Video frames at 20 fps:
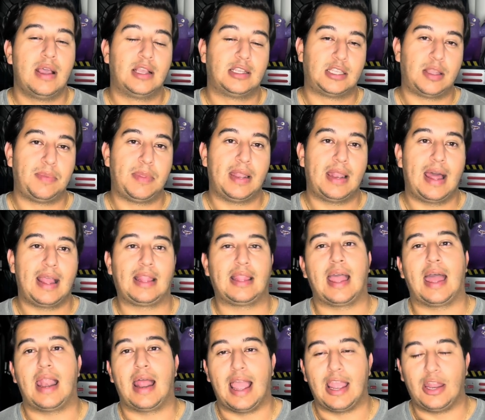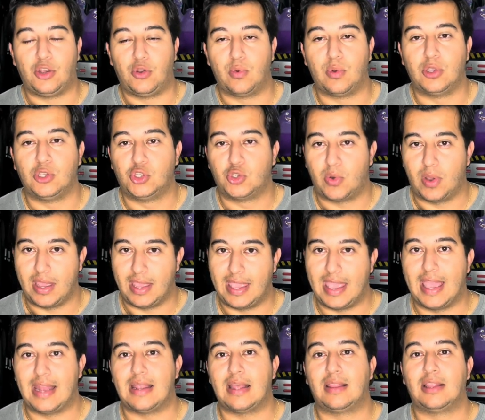something like that, I do enjoy,
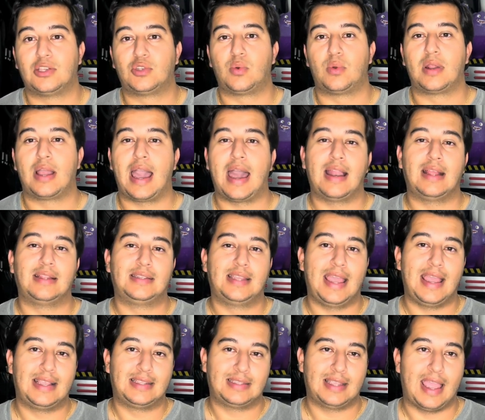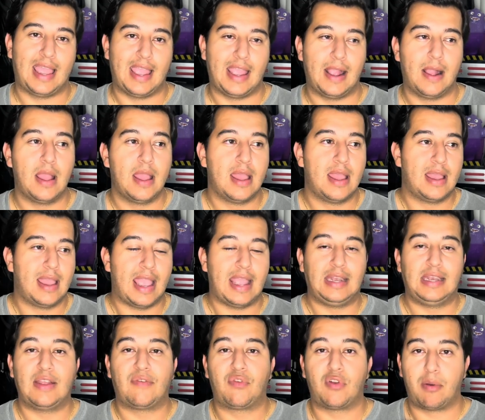again, that this one kind of takes a
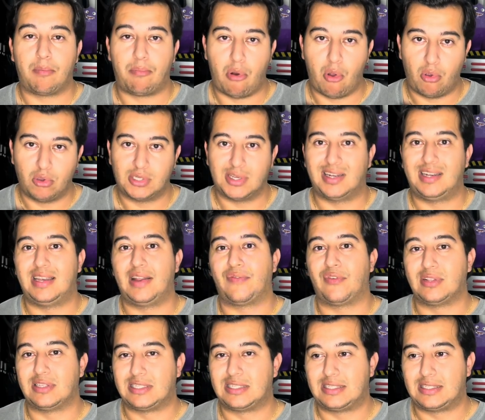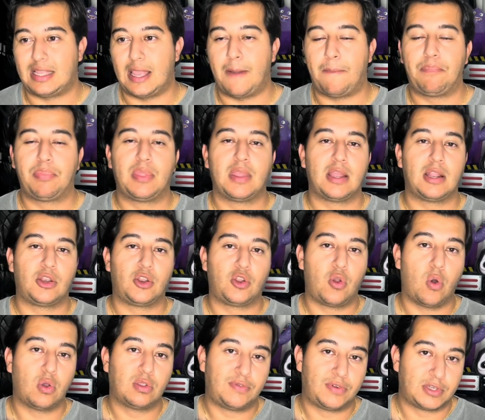different approach, a different step,
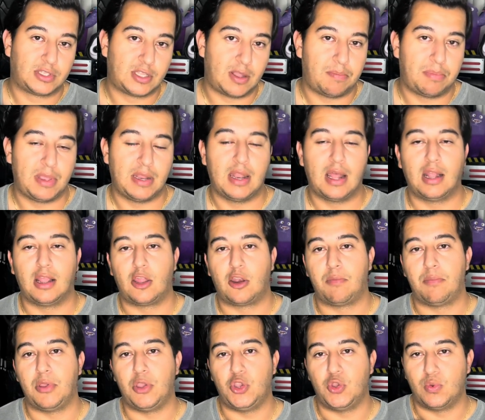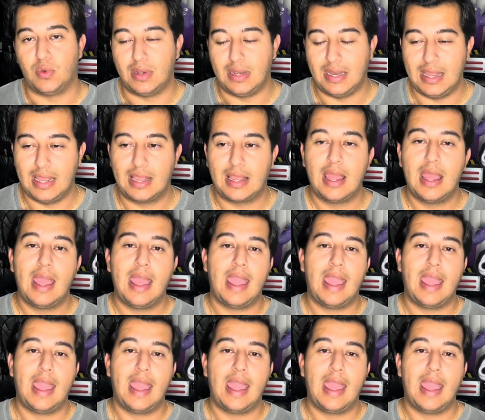goes for something a little bit unique.